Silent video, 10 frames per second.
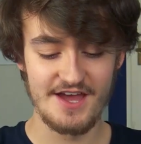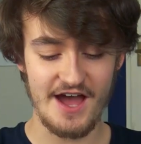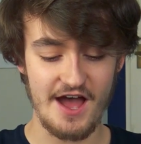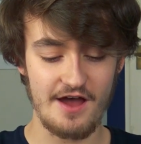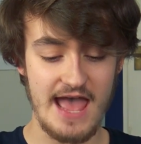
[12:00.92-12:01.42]

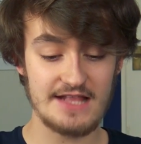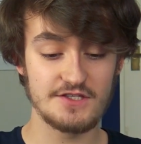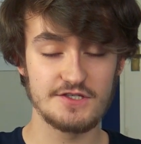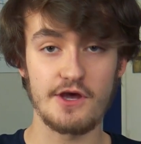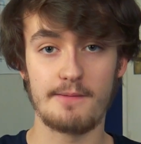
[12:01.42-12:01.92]

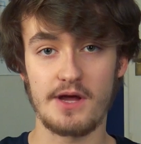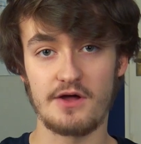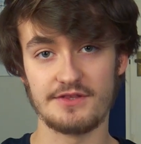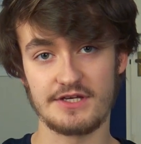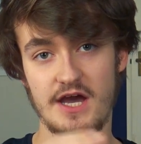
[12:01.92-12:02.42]
ends up
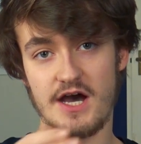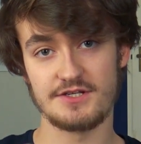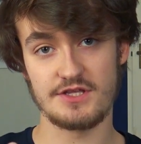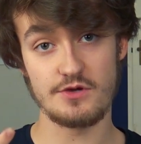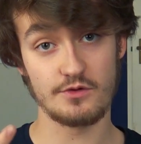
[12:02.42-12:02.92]
on the
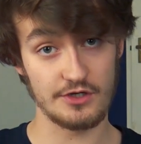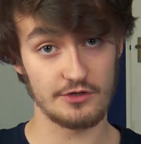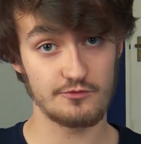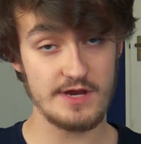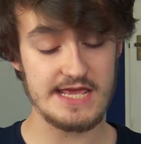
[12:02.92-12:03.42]
card that you're going
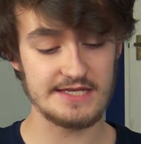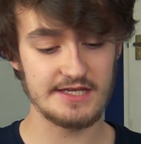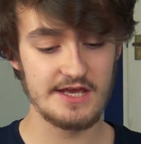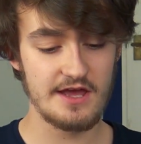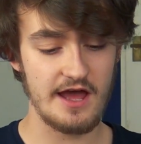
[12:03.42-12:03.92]
to read,
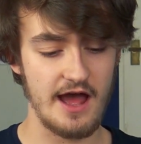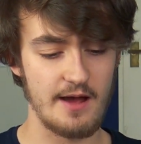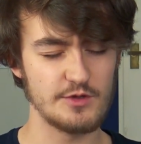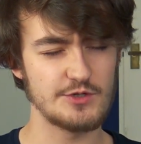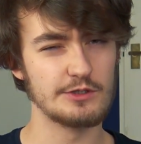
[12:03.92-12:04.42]

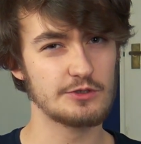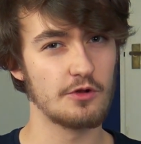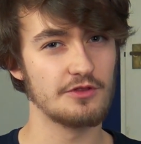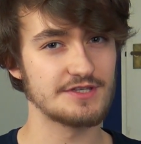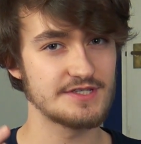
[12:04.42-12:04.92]
which we'll
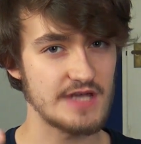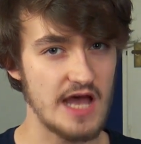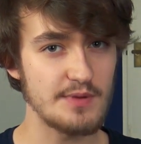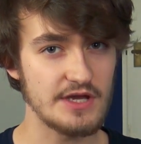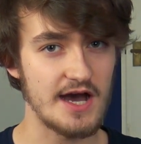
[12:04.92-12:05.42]
call the
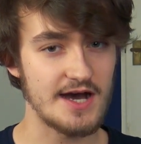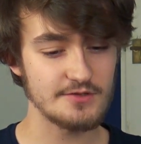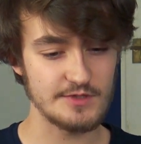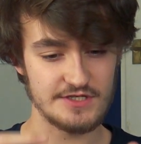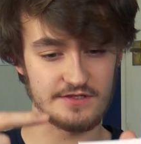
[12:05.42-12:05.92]
cyber
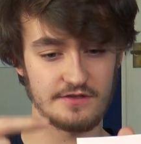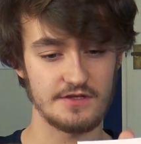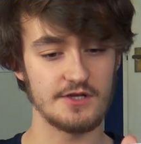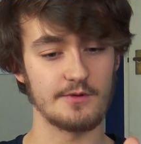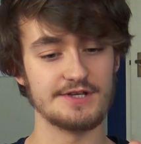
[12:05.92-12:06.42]
card, which is the
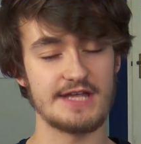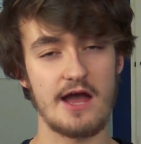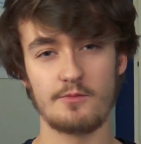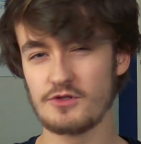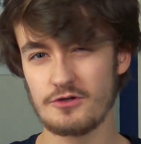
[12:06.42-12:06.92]
third one
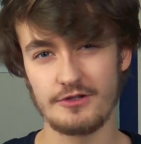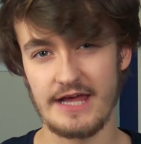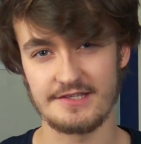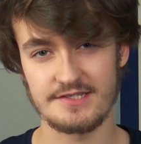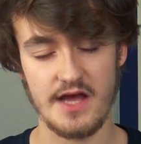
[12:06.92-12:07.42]
down. We'll call
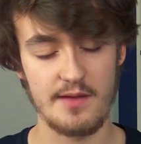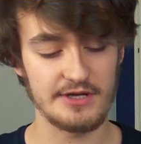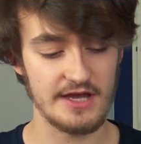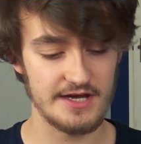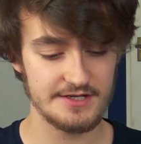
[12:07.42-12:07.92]
that the
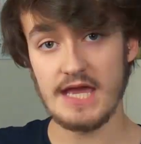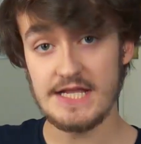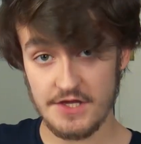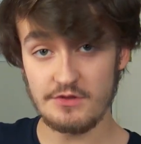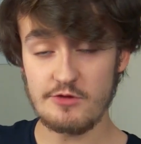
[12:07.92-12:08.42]
cyber card.
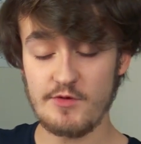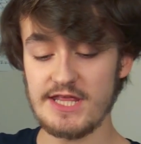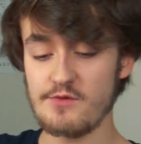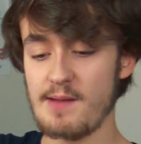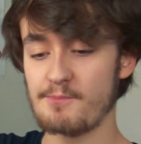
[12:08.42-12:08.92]
It's only
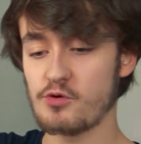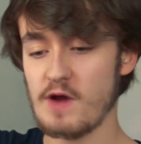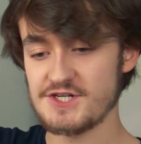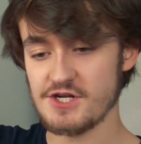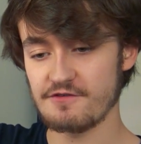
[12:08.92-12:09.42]
really when
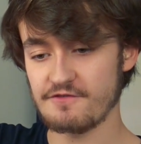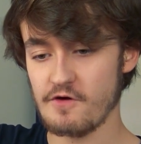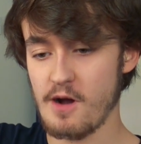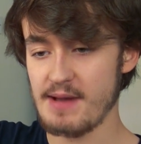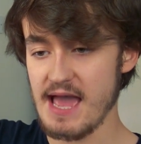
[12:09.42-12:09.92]
pressure
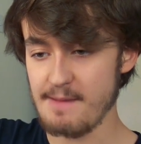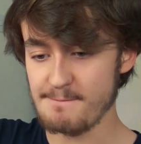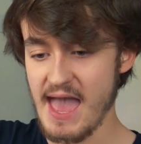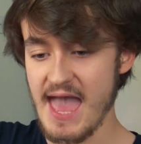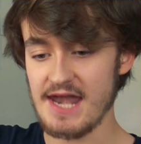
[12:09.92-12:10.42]
from a
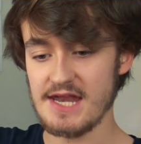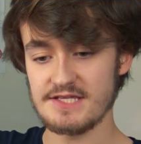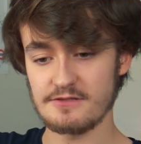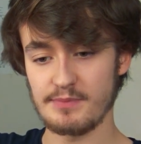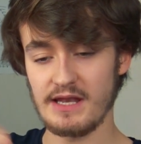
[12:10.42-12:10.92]
pen
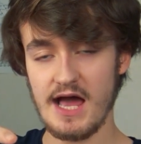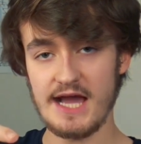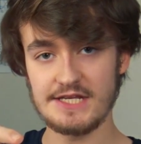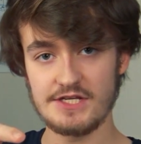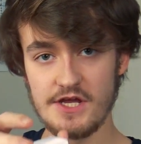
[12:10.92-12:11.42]
is
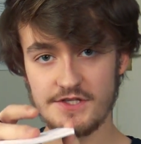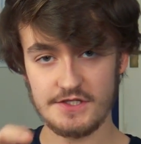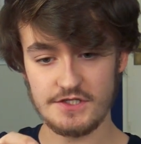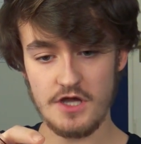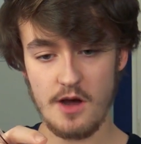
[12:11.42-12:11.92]
applied to
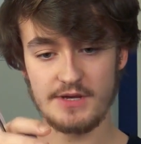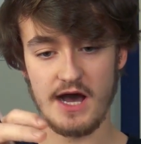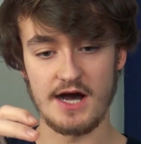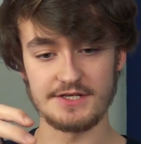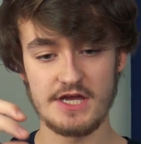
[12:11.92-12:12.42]
the top
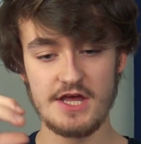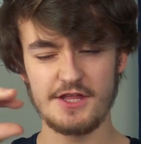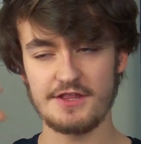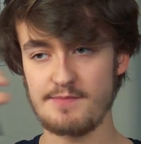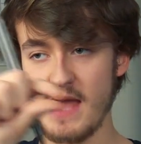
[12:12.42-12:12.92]
card
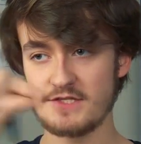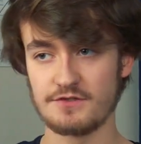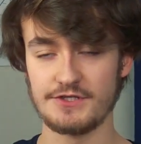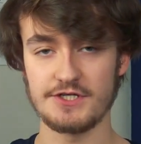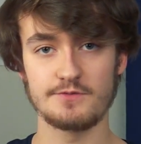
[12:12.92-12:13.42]
that the
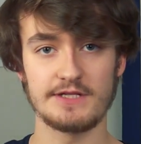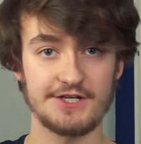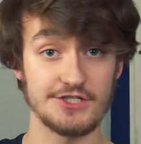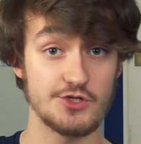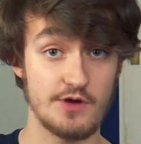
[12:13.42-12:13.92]
pencil dust will
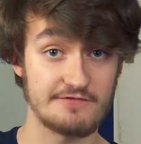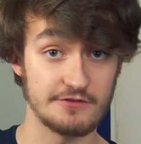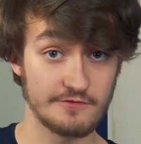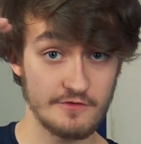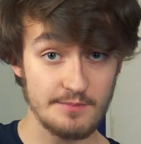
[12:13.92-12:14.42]
actually
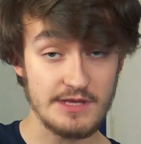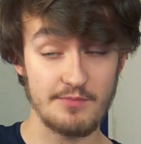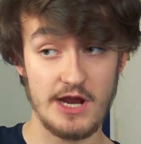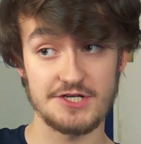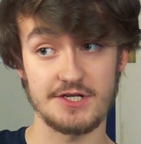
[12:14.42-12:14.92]
travel from the
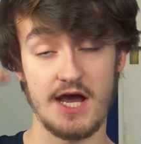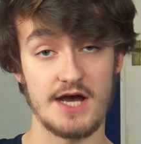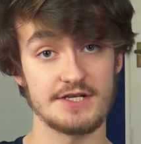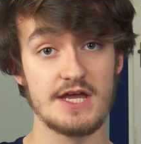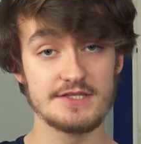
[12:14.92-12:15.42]
impression
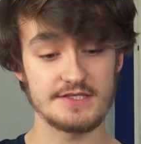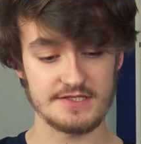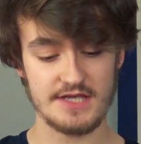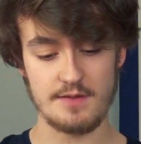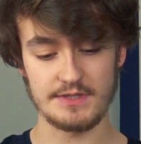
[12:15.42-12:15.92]
card to the
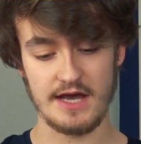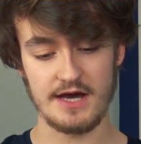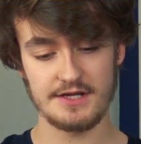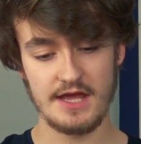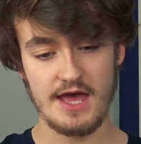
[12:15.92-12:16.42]
cyber card.